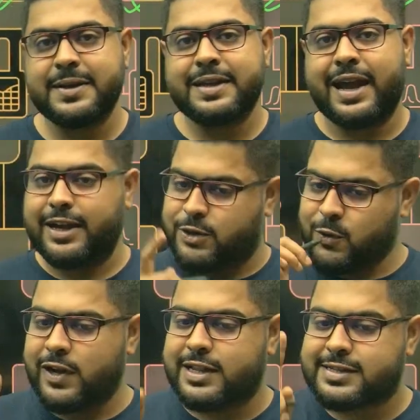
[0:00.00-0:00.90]
I
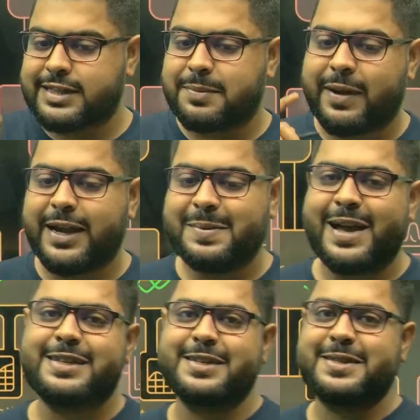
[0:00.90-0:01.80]
told this in the paid
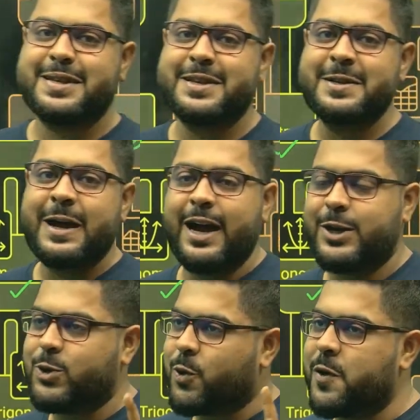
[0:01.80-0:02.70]
batches. I
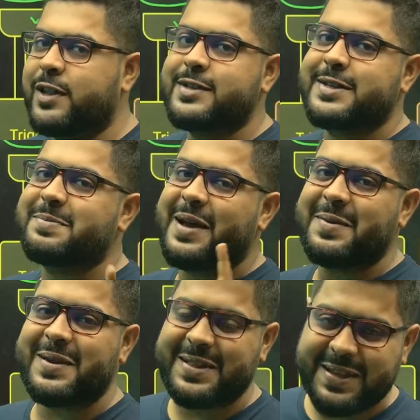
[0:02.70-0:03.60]
told this in
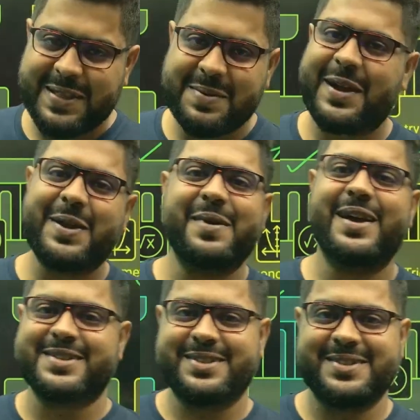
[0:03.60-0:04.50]
the paid
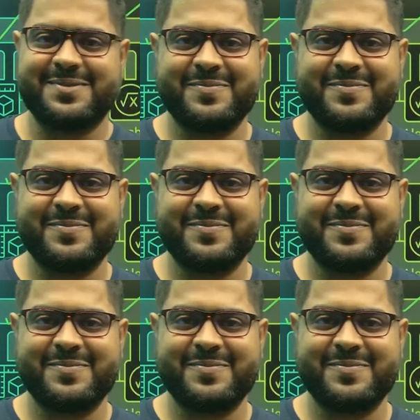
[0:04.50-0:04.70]
batches.